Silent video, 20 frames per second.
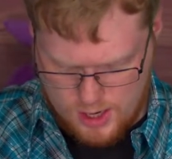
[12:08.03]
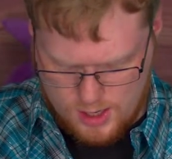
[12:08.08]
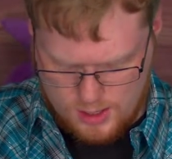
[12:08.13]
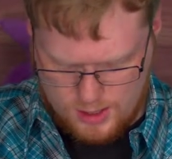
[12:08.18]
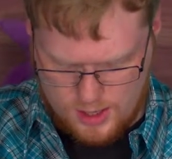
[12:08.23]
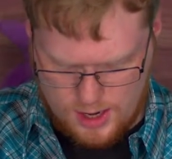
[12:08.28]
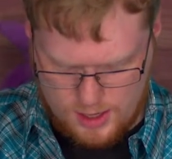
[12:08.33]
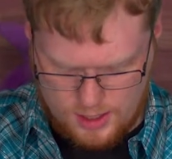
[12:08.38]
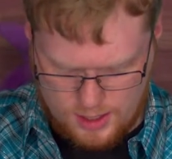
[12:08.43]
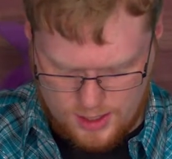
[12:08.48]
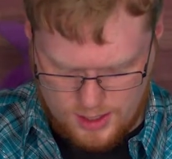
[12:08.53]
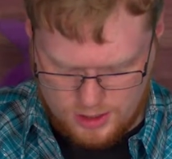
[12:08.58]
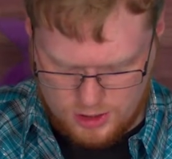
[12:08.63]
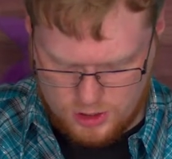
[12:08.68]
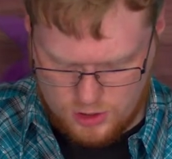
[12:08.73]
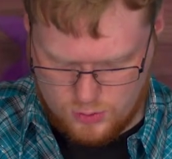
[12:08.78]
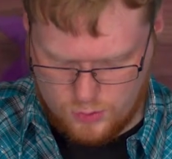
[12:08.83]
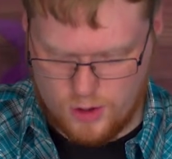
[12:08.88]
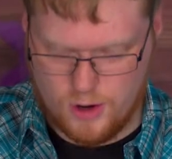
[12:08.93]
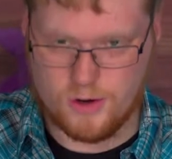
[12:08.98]
They had an
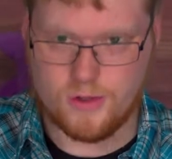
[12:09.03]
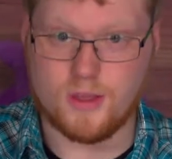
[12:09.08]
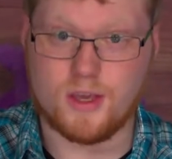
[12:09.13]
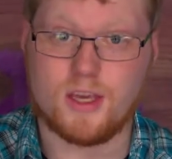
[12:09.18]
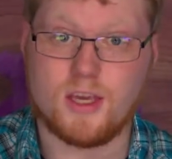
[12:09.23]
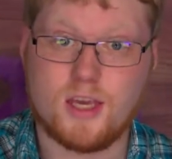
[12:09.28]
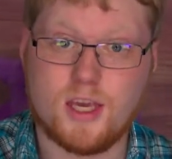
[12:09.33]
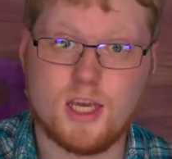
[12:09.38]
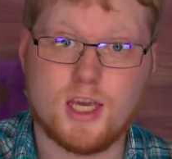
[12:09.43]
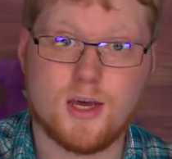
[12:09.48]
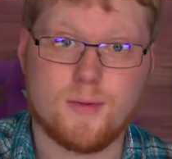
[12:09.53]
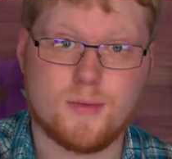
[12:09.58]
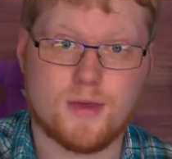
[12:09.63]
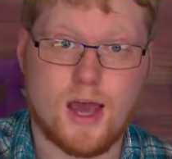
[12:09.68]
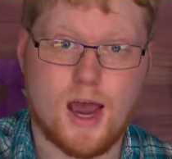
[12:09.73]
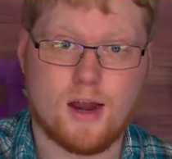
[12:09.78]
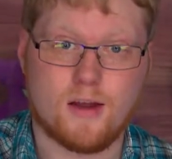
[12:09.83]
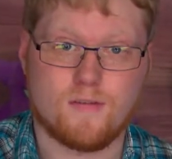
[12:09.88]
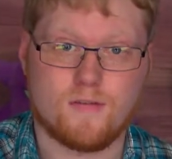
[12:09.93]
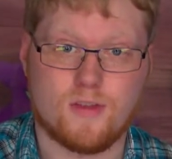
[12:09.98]
issue where the heat coming
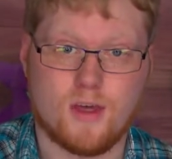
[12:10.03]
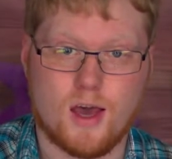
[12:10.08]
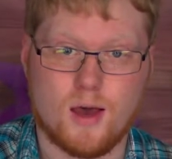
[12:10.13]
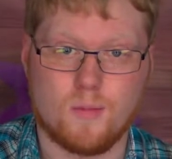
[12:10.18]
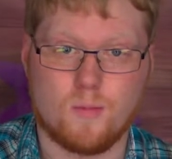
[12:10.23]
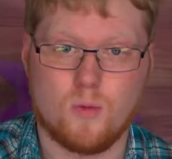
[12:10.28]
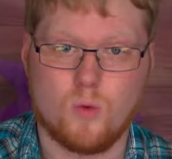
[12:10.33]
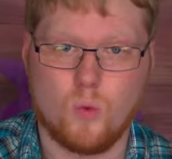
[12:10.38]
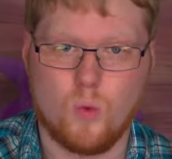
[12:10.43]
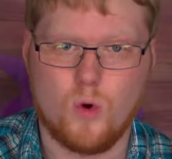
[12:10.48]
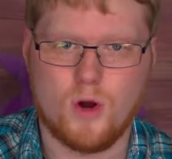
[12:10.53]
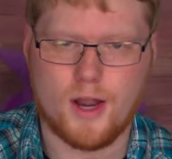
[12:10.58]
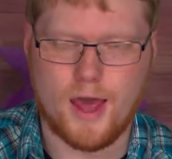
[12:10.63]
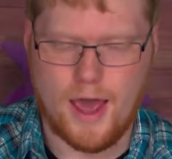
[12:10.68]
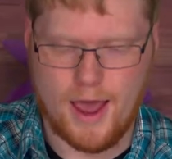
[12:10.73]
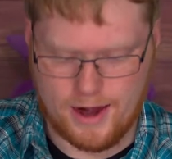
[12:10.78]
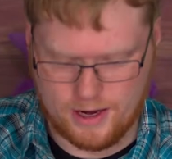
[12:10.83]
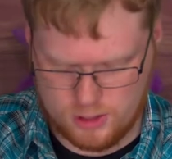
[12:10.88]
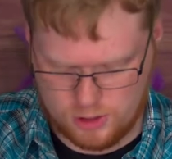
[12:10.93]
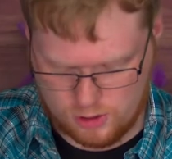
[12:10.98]
out of them would
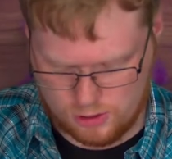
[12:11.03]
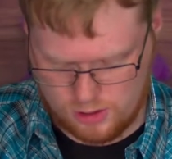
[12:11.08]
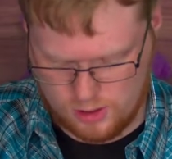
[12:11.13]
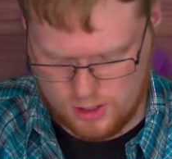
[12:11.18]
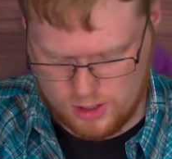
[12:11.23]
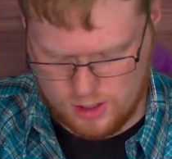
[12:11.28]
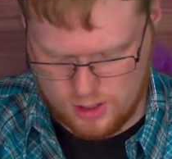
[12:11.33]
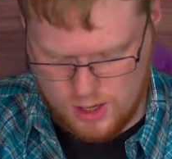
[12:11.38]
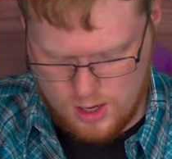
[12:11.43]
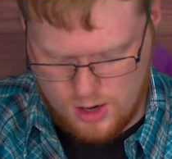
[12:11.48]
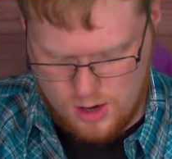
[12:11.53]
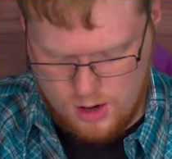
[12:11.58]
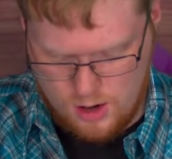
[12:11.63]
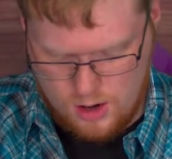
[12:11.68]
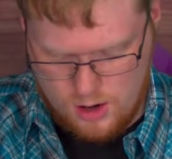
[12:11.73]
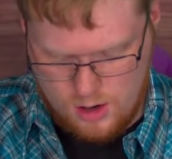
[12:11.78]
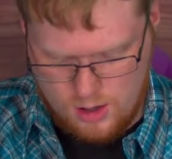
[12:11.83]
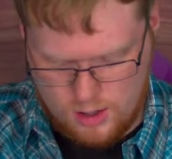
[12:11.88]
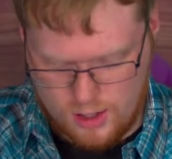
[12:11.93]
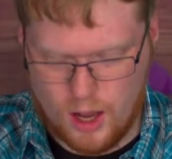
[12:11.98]
actually
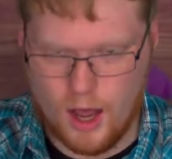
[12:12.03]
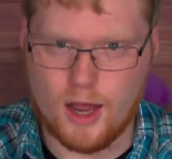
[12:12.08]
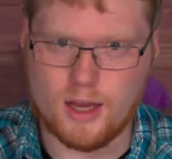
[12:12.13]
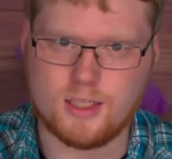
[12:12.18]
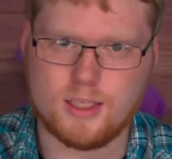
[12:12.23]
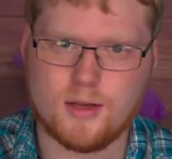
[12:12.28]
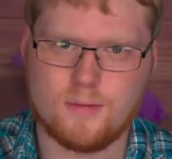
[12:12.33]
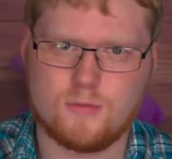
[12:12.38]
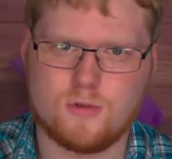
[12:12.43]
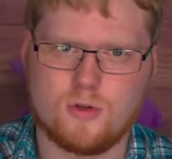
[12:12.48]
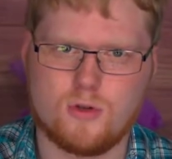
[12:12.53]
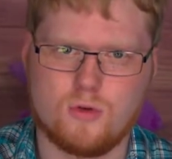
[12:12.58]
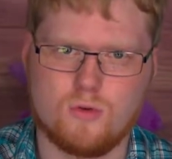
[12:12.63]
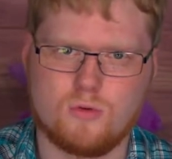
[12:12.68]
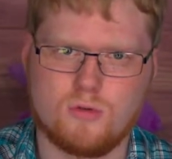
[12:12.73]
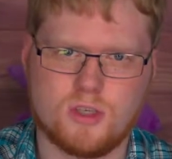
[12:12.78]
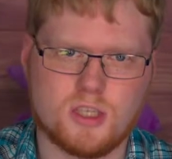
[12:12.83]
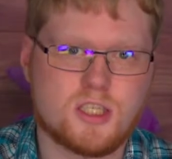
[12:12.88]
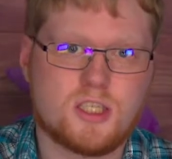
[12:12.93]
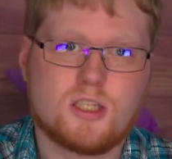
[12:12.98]
cause them to
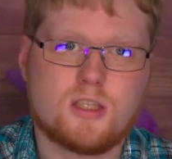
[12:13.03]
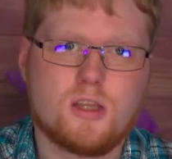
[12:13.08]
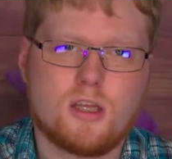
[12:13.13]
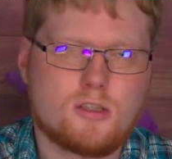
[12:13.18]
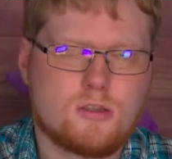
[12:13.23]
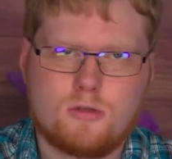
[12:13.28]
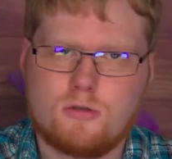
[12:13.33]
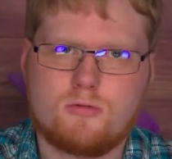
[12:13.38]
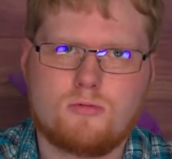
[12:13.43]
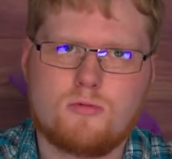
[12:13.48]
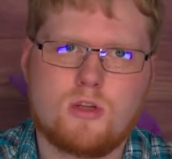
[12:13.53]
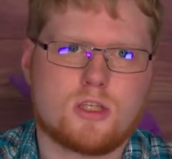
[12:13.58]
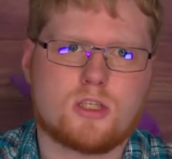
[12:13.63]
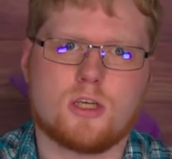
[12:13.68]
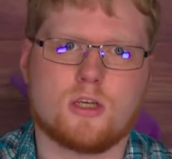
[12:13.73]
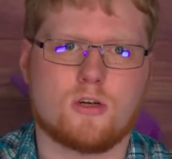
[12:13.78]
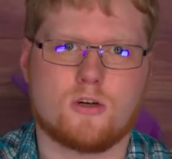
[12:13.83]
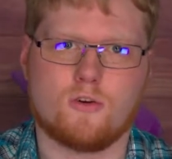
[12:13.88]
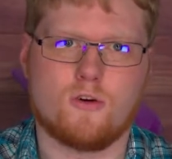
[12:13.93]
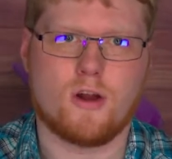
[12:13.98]
just
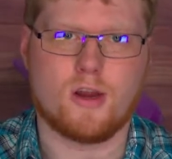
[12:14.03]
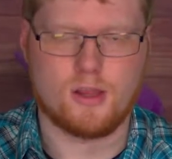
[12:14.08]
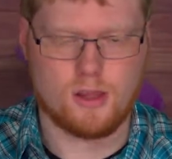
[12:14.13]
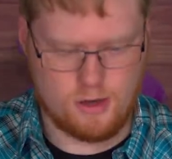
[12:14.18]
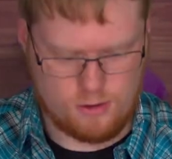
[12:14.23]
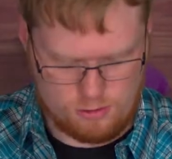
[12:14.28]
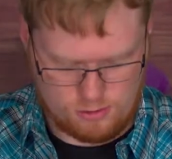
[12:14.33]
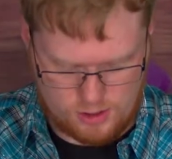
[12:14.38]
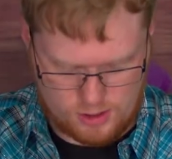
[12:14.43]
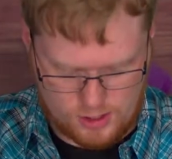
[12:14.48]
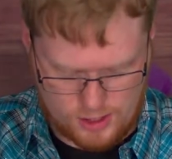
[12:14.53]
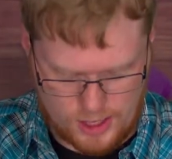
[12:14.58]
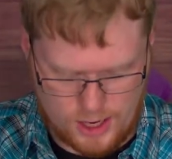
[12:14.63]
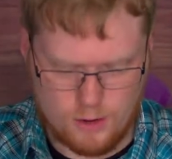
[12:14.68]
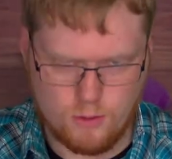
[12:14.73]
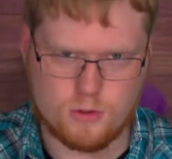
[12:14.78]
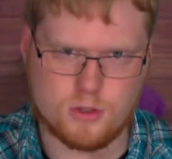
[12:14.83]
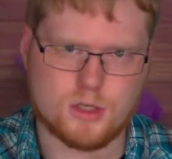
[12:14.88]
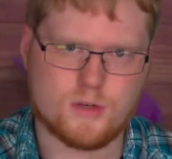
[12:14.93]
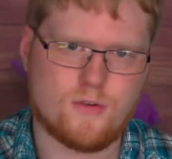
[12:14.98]
disintegrate, literally. Like it
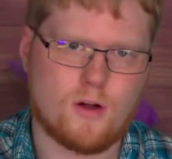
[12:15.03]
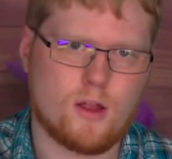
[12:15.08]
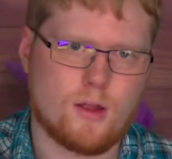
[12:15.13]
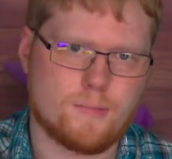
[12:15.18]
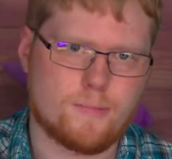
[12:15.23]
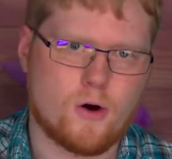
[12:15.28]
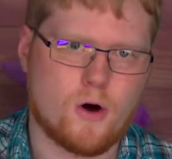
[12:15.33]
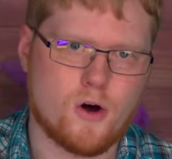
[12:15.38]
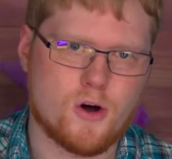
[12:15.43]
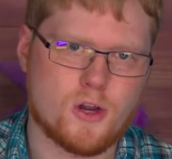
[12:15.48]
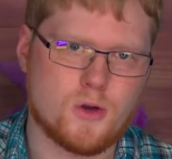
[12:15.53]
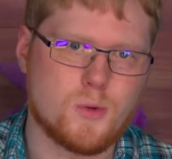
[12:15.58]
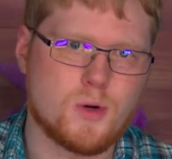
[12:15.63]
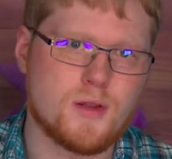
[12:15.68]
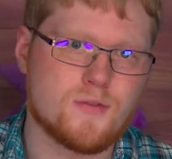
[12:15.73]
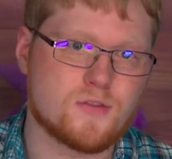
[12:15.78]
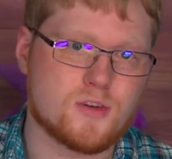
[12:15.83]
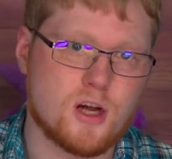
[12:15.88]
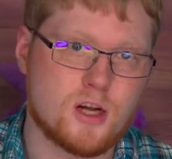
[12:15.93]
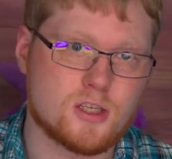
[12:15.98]
would just fall apart. You wouldn't
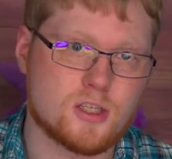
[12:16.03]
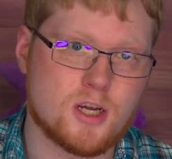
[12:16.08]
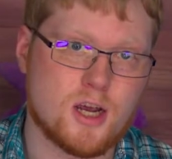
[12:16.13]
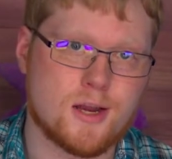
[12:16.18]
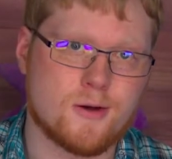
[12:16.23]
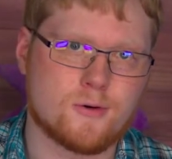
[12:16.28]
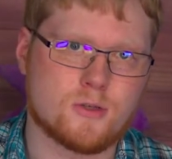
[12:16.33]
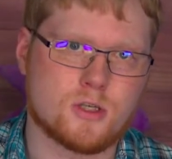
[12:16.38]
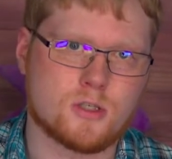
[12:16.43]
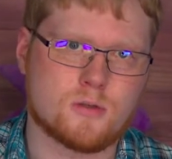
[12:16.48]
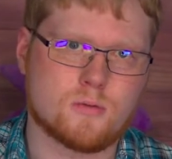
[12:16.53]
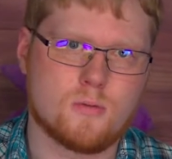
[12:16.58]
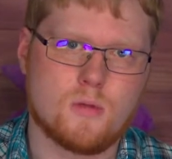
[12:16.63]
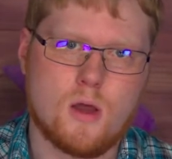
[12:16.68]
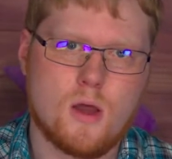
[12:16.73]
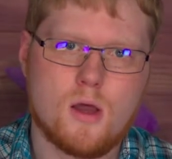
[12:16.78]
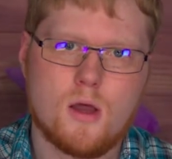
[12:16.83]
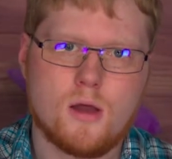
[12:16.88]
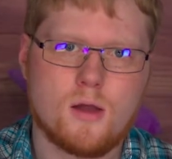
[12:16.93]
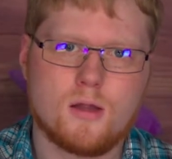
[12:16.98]
even touch it and it would just,
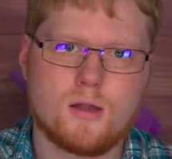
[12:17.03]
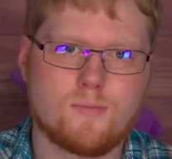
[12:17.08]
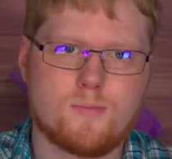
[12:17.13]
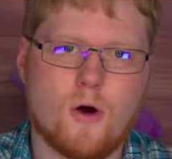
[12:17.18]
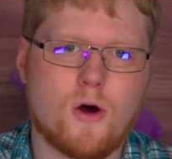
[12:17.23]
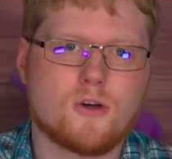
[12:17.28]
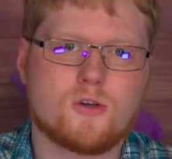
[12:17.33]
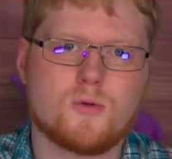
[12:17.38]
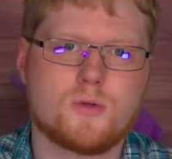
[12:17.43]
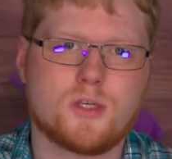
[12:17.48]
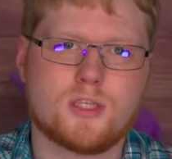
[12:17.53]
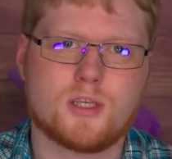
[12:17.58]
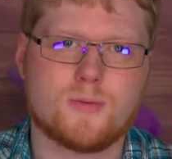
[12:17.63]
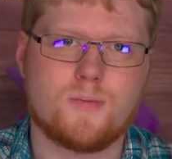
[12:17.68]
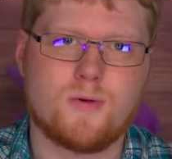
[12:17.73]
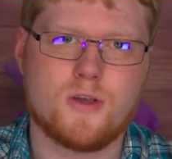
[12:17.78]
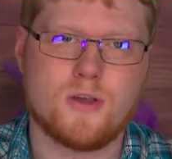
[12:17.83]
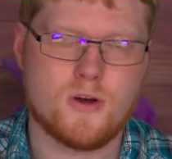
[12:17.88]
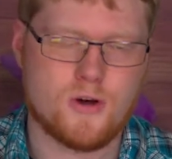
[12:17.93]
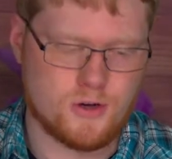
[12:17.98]
parts would
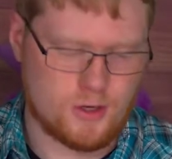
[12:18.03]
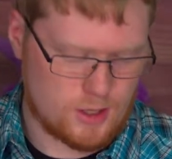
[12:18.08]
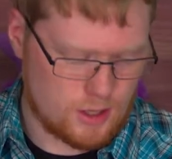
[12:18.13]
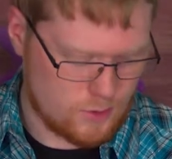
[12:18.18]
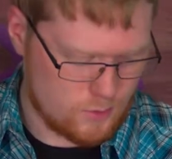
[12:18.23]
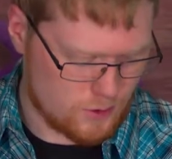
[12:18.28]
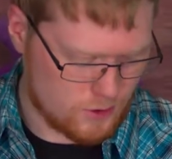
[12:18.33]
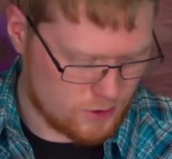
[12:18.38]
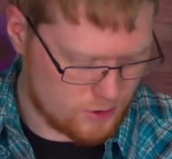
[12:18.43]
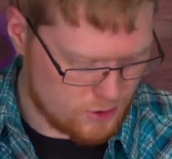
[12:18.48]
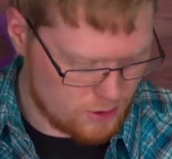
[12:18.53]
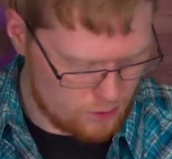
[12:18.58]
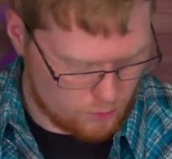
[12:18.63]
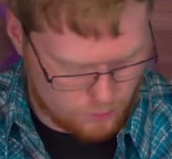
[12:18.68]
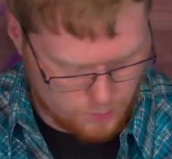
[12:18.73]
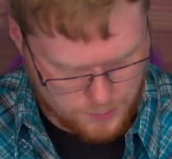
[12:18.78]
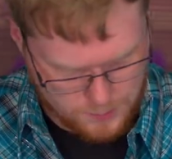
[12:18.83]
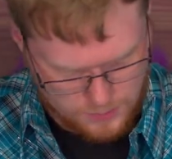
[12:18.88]
disappear and you're like, where'd it go?